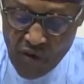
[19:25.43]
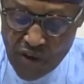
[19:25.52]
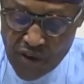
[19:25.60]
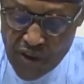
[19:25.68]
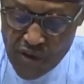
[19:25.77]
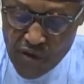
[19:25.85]

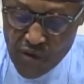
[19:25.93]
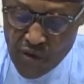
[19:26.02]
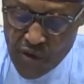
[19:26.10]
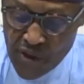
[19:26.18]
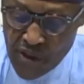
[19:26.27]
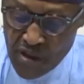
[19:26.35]

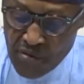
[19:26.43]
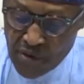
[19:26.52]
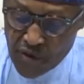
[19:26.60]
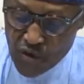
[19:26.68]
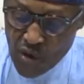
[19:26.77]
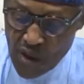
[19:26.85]
continued
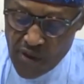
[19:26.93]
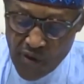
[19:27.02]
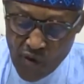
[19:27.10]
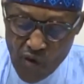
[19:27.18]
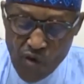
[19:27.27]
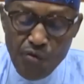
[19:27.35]
even during the
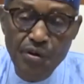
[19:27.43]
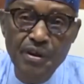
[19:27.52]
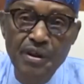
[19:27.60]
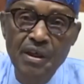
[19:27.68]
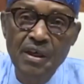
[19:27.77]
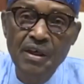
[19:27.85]

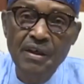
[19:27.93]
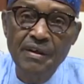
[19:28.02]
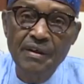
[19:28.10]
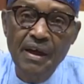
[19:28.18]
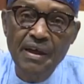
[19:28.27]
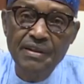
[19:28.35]

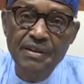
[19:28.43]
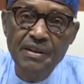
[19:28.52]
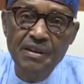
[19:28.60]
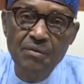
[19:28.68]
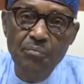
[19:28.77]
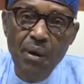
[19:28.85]

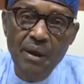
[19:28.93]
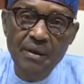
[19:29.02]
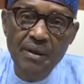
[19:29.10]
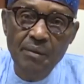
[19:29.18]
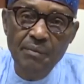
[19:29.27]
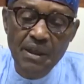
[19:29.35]
COVID-19
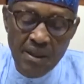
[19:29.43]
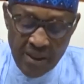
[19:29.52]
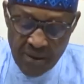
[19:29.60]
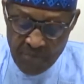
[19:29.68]
pandemic.